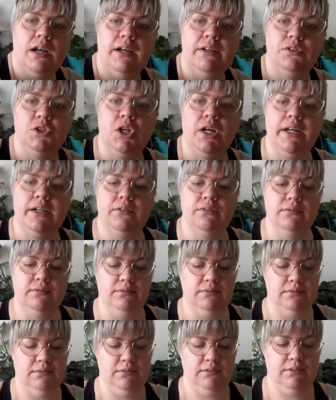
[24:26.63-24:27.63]
I tried
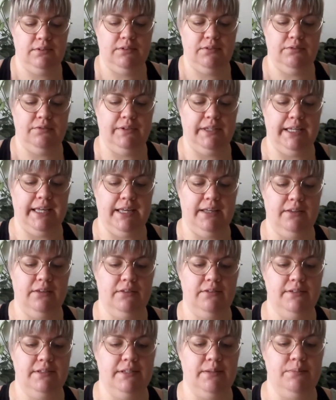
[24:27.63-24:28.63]
flicking
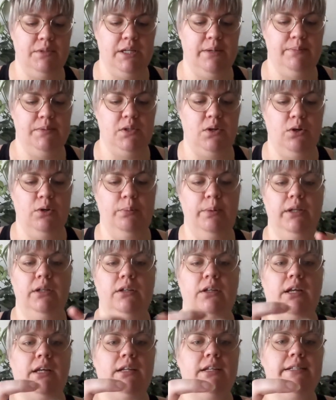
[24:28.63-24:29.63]
some tips
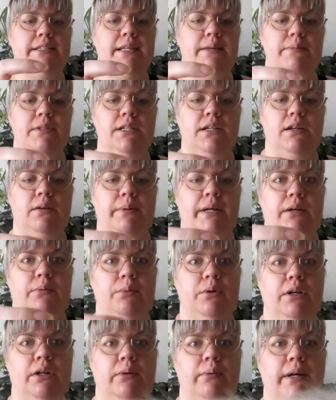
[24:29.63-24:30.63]
open and it seems to come out
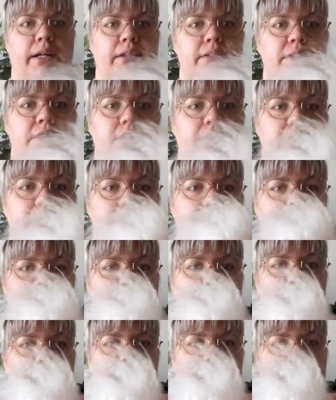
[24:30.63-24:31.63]
pretty well. So this is
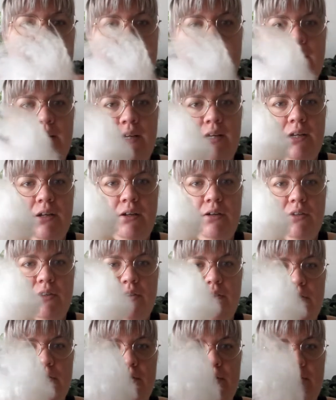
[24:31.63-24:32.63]
my
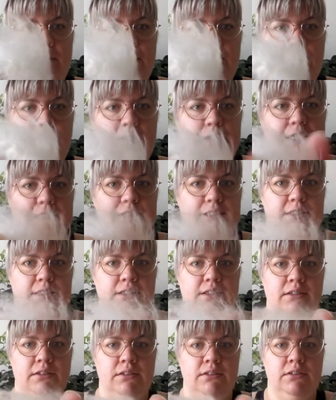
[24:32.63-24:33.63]

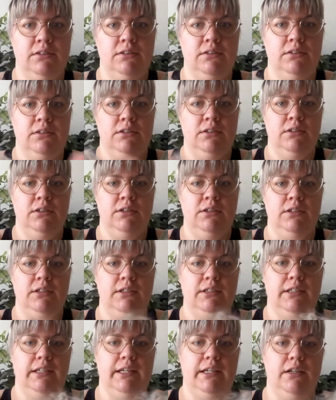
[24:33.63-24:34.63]
flicked
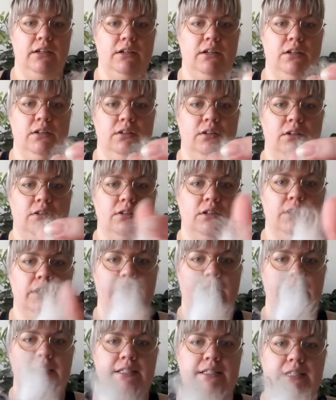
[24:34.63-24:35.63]
like a lock.
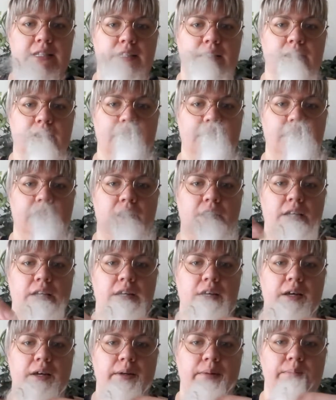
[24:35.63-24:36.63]
It's
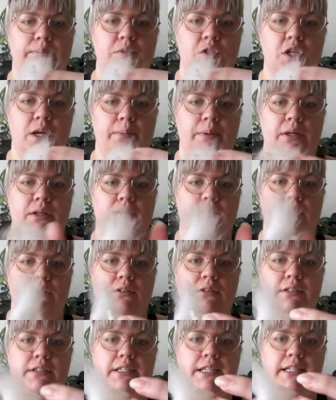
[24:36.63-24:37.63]
the shepherd
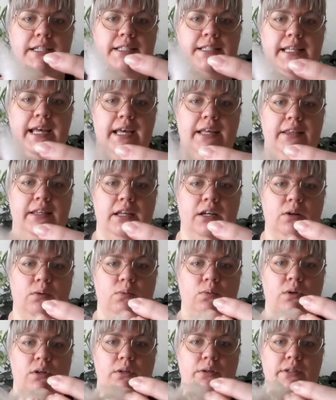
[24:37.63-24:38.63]
did say that it
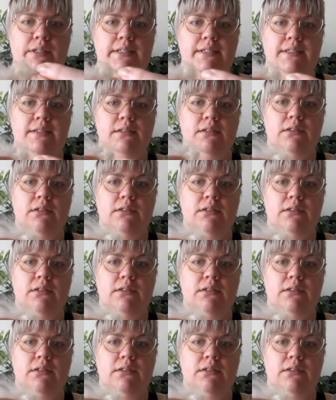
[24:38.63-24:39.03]
was